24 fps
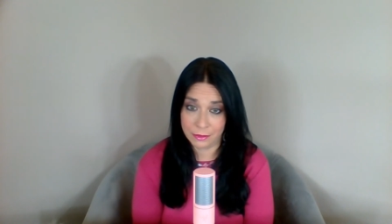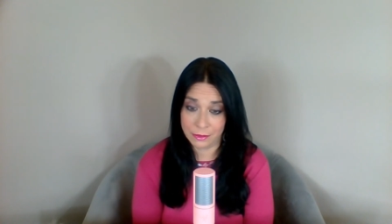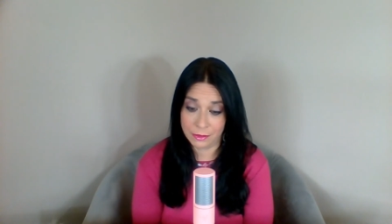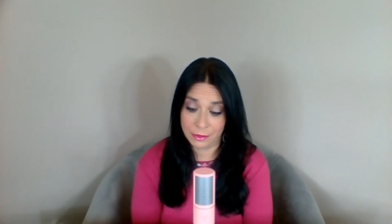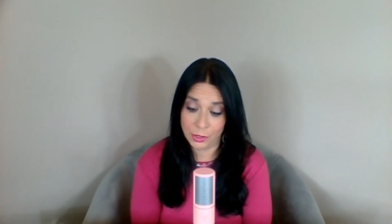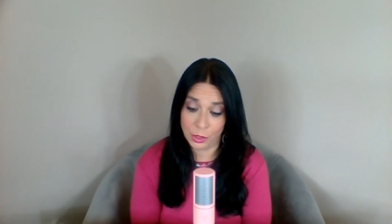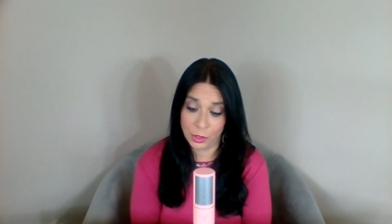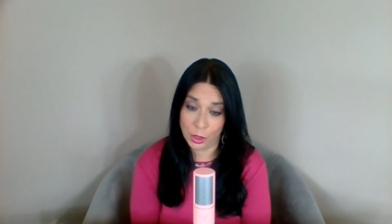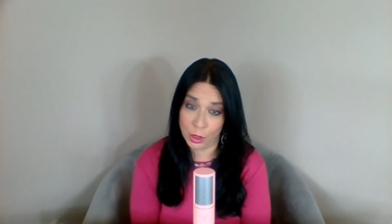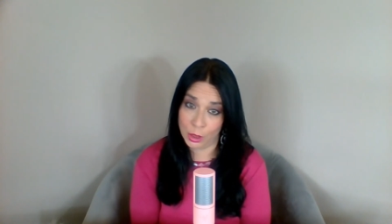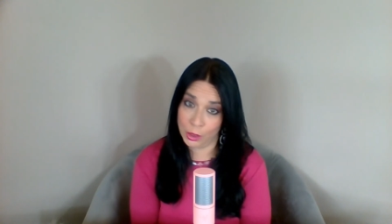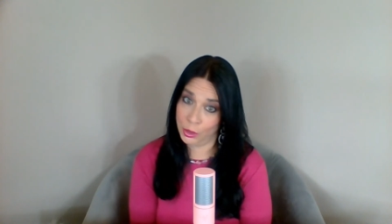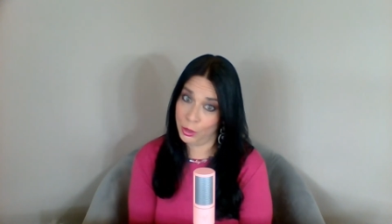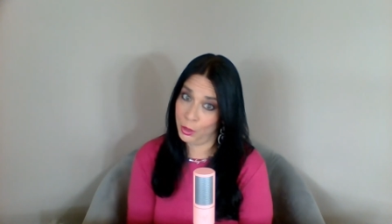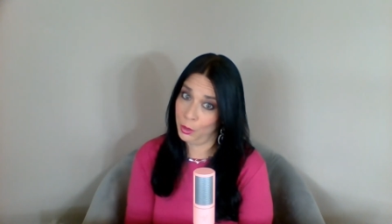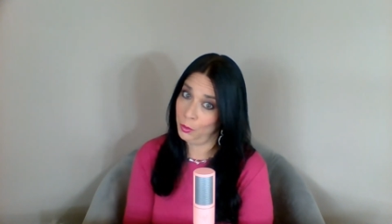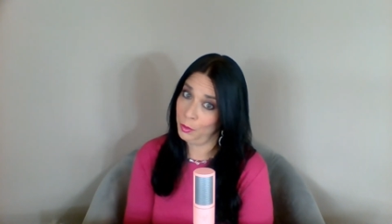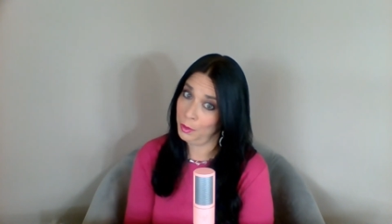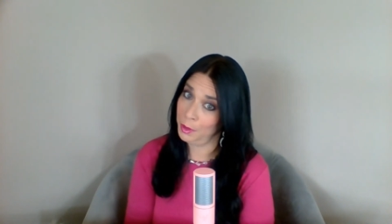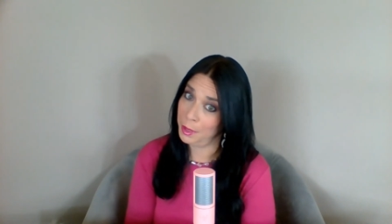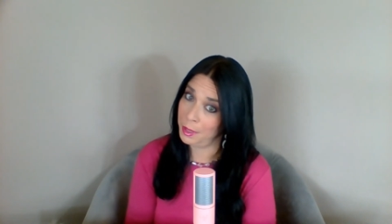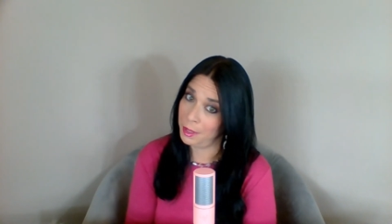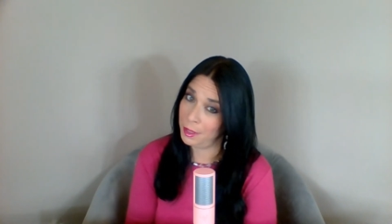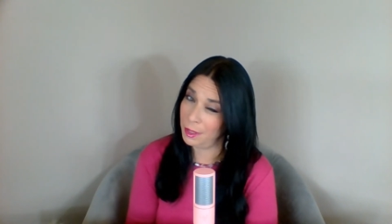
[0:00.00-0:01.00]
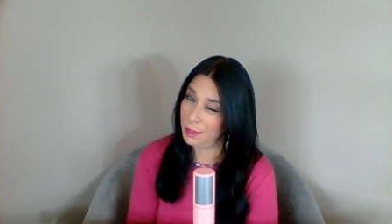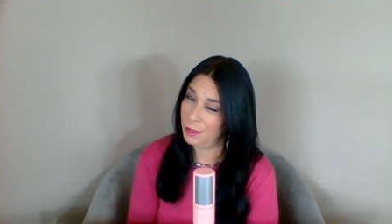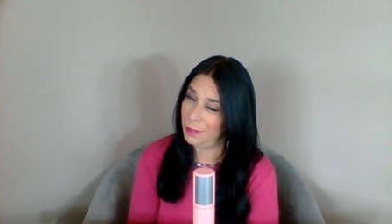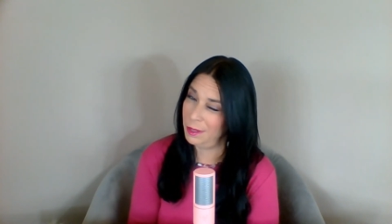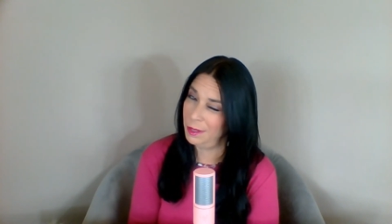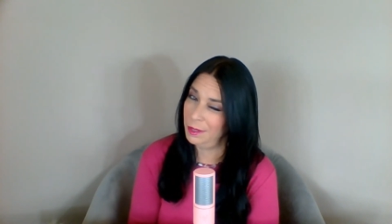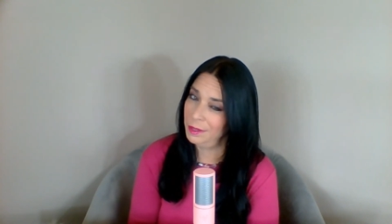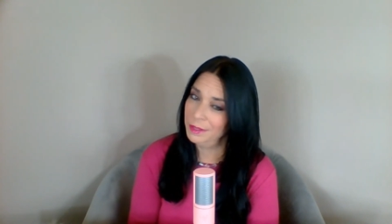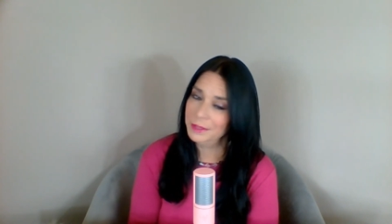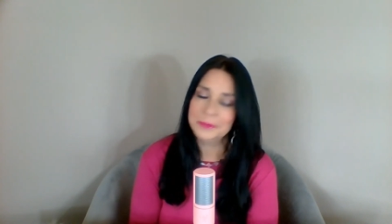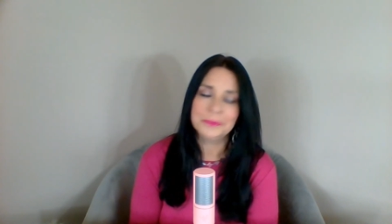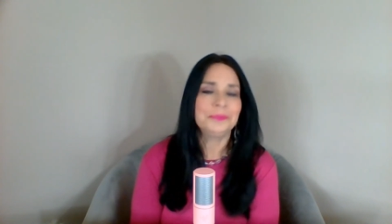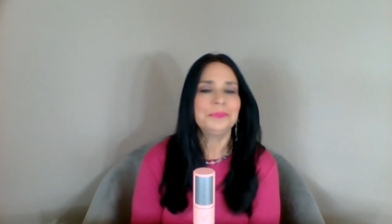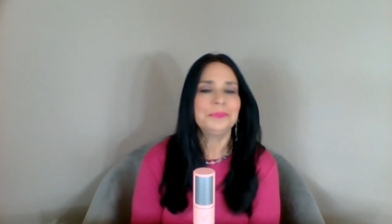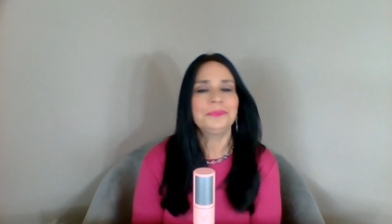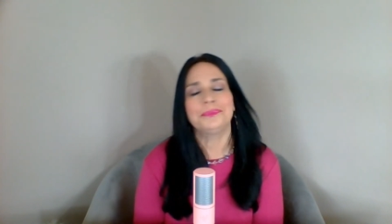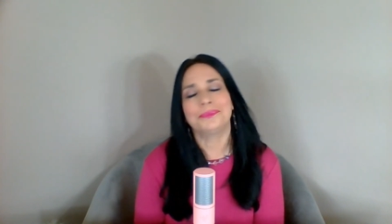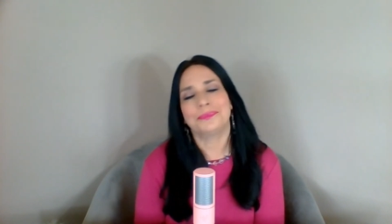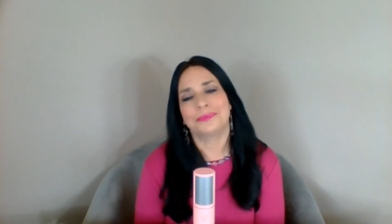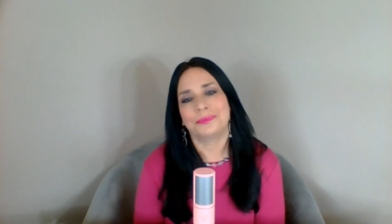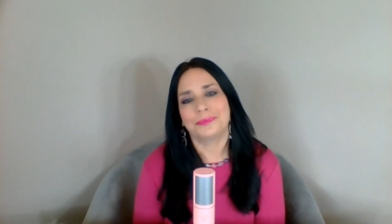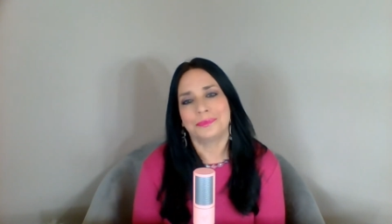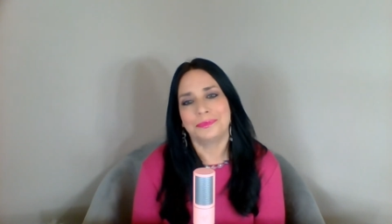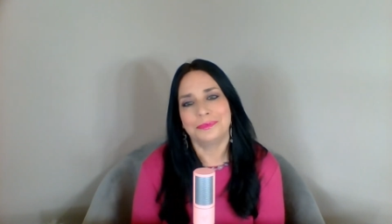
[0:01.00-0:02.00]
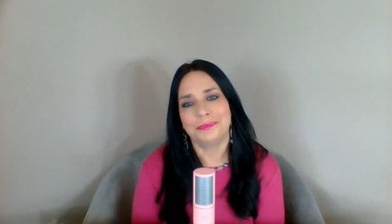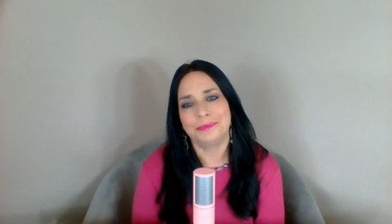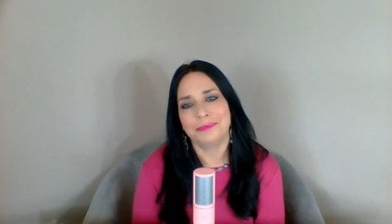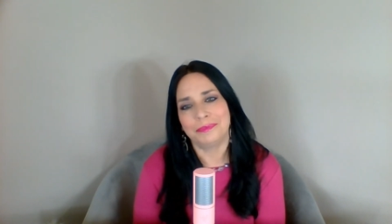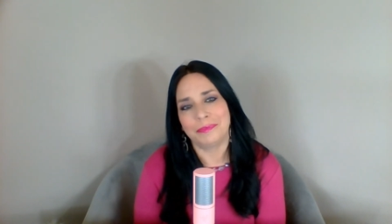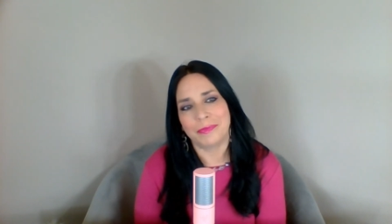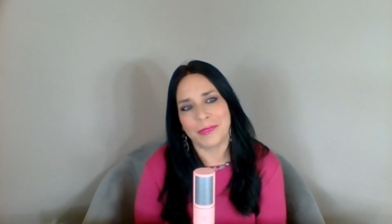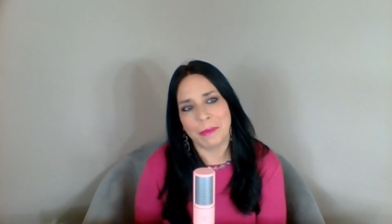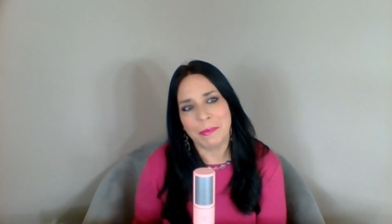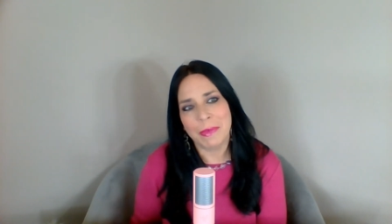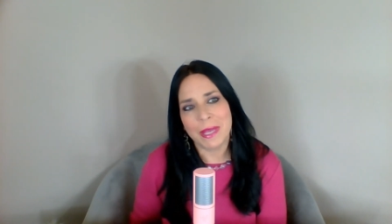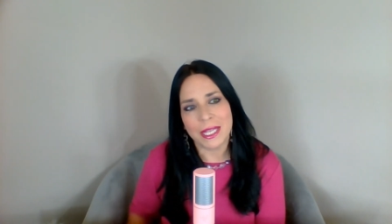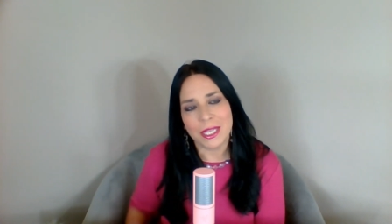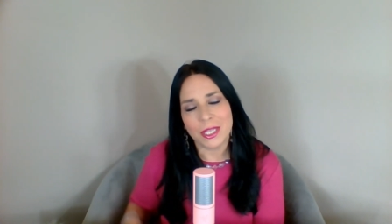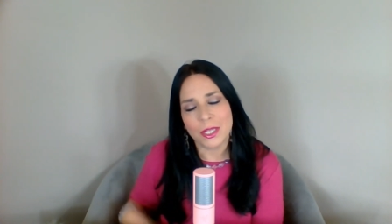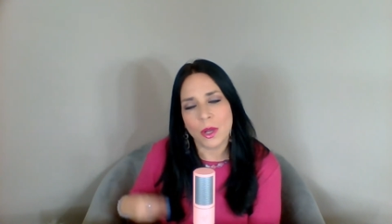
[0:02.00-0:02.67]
Your union. But